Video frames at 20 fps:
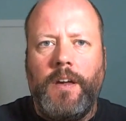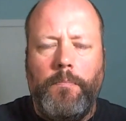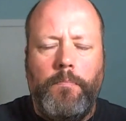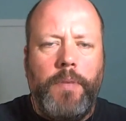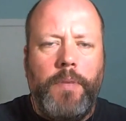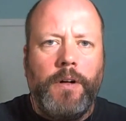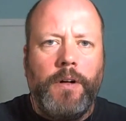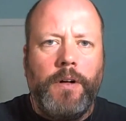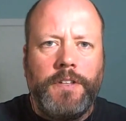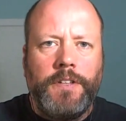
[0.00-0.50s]

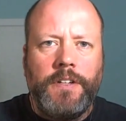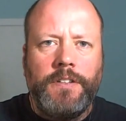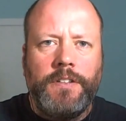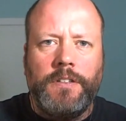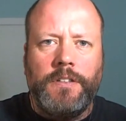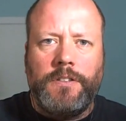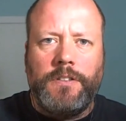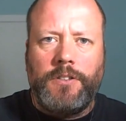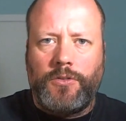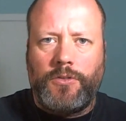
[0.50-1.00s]
buildings
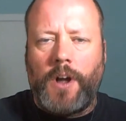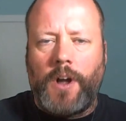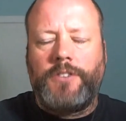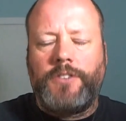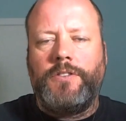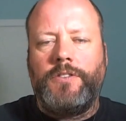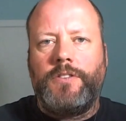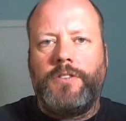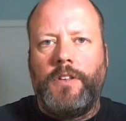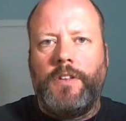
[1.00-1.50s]
and
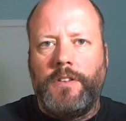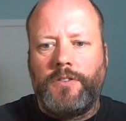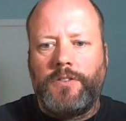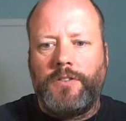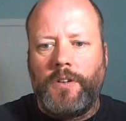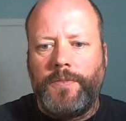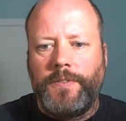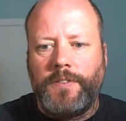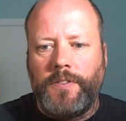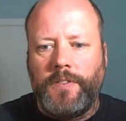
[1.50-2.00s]
structures on the
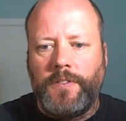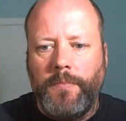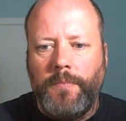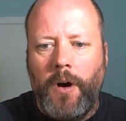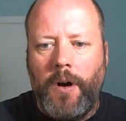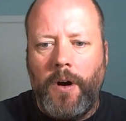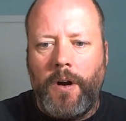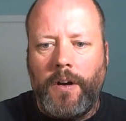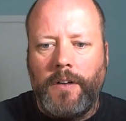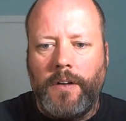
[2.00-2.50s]
surface of
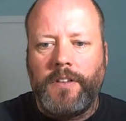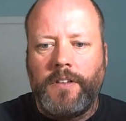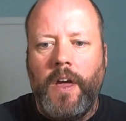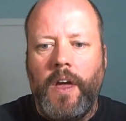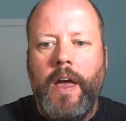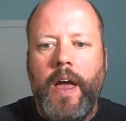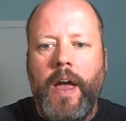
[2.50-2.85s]
Mars,